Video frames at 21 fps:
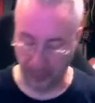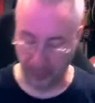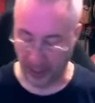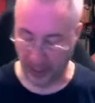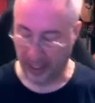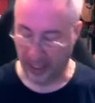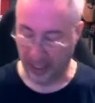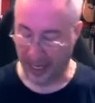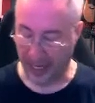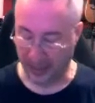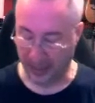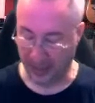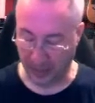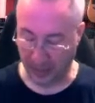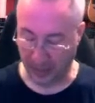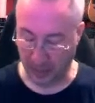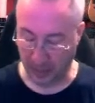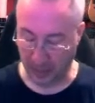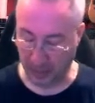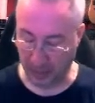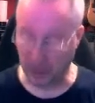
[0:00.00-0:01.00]
And for
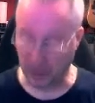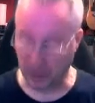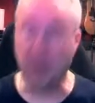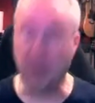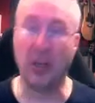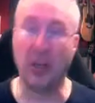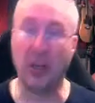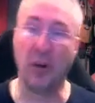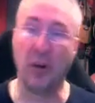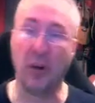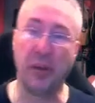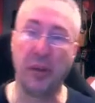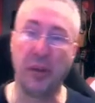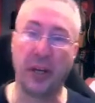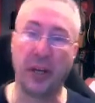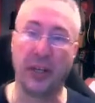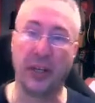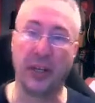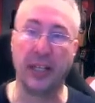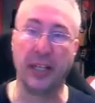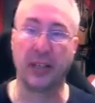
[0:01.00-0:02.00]
the people who know
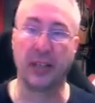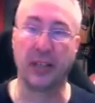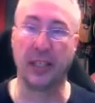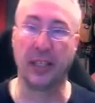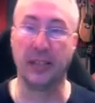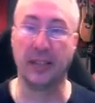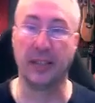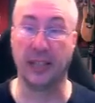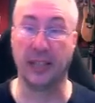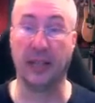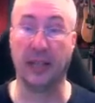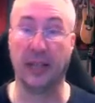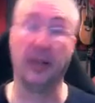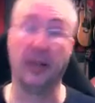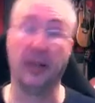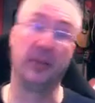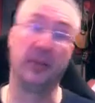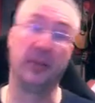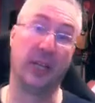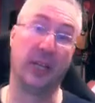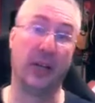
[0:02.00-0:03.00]
theory, they're going to say,
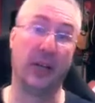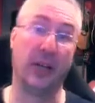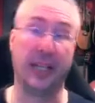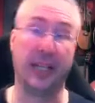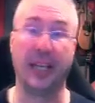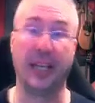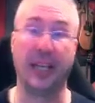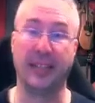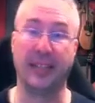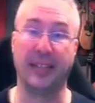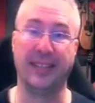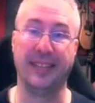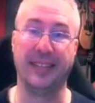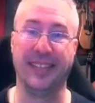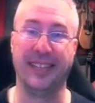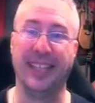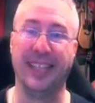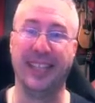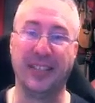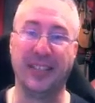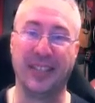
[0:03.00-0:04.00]
oh, okay, this is
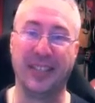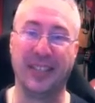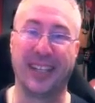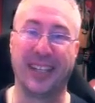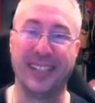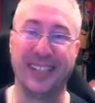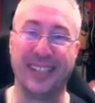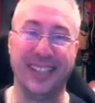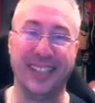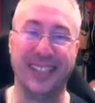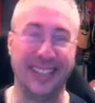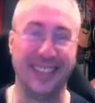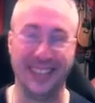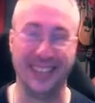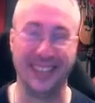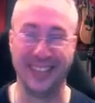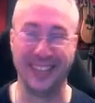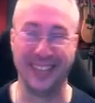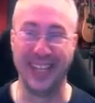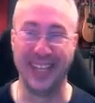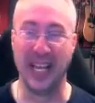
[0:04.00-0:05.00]
an introduction
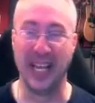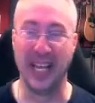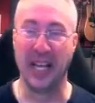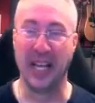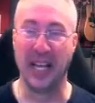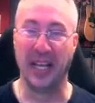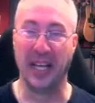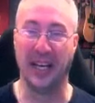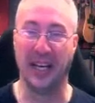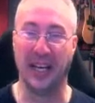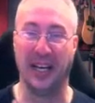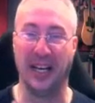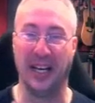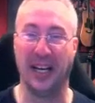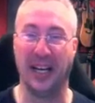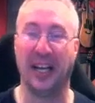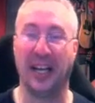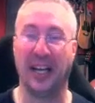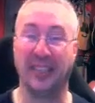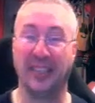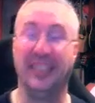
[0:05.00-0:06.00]
to
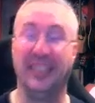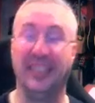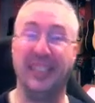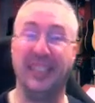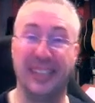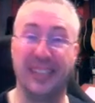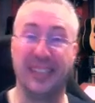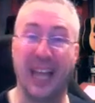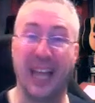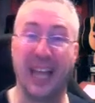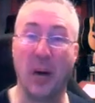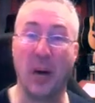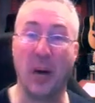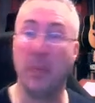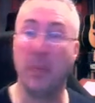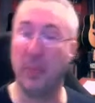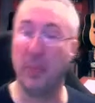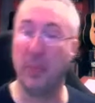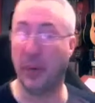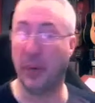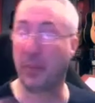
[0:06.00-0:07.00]
a C scale,
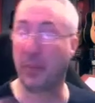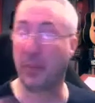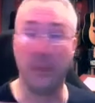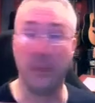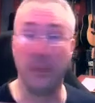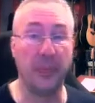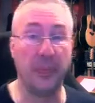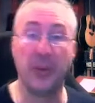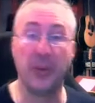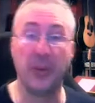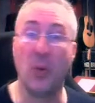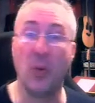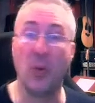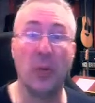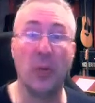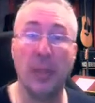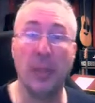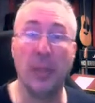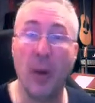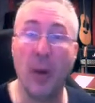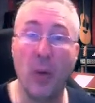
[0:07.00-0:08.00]
but don't
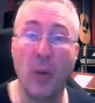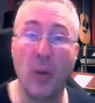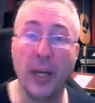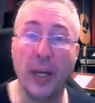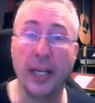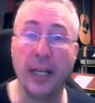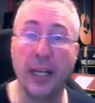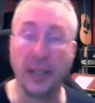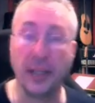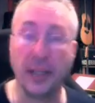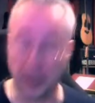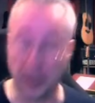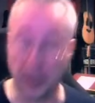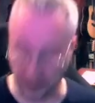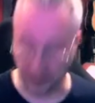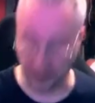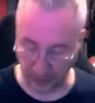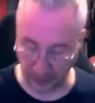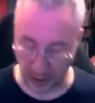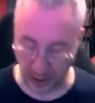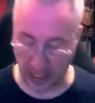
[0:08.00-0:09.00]
worry about what it is.
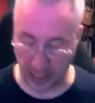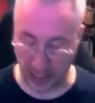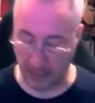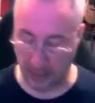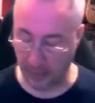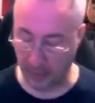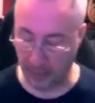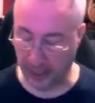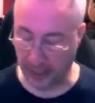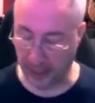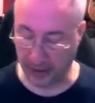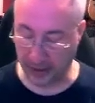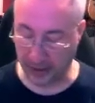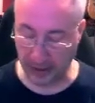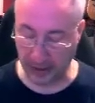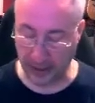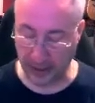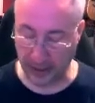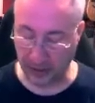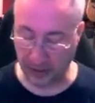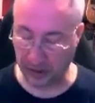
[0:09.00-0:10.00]
It does
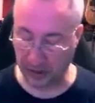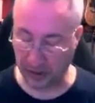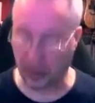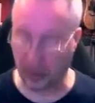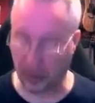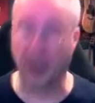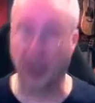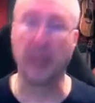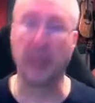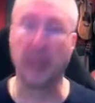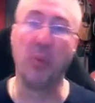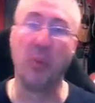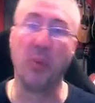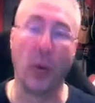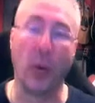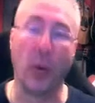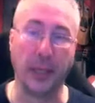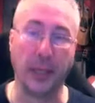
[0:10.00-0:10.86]
have a starting point.